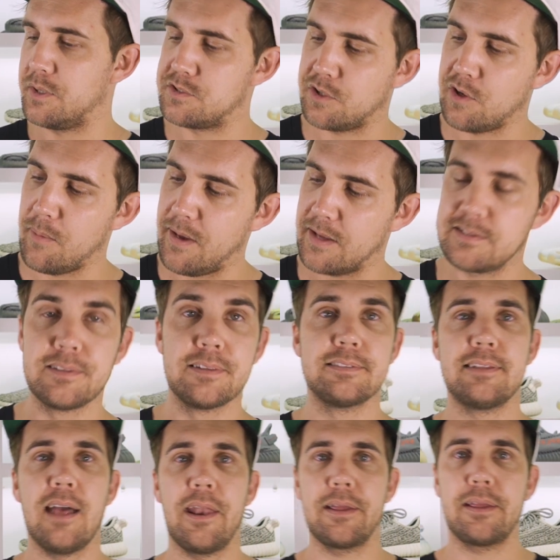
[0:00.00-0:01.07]
But to go back to the
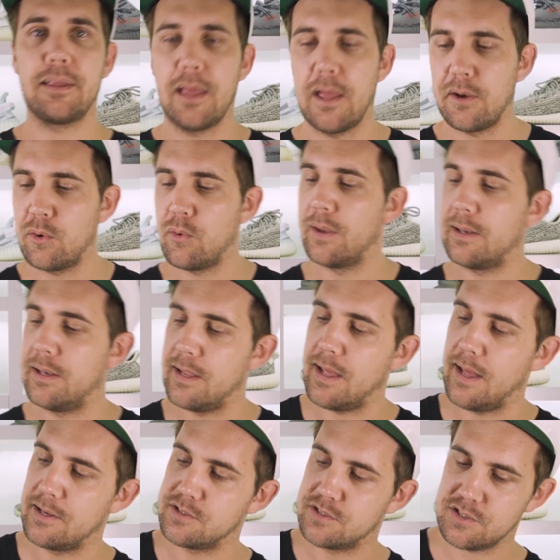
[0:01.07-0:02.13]
static again quickly
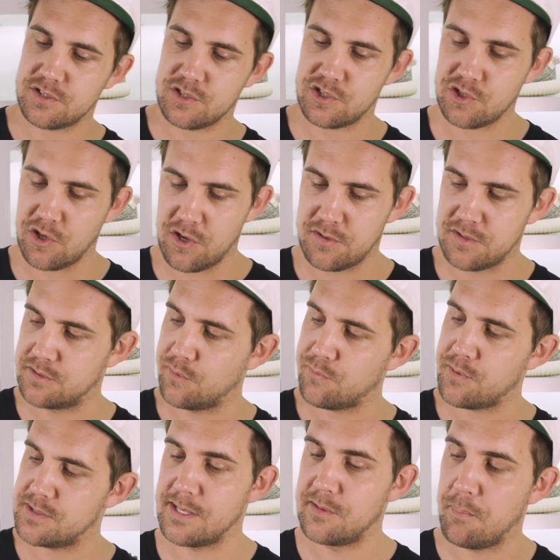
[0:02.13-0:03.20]
and just to show you the
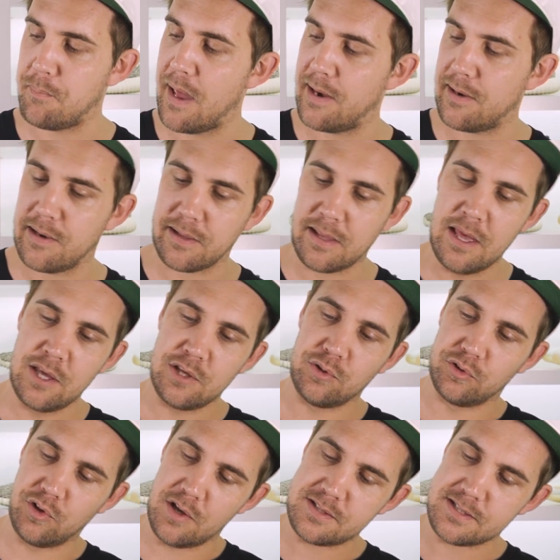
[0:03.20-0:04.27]
difference in the paneling, you'll
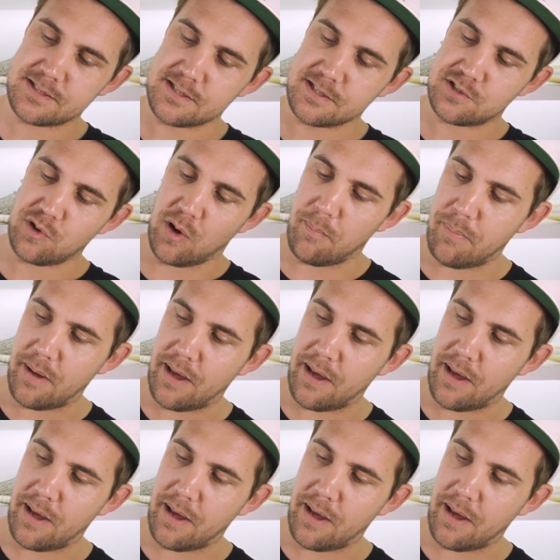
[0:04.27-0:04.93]
notice this top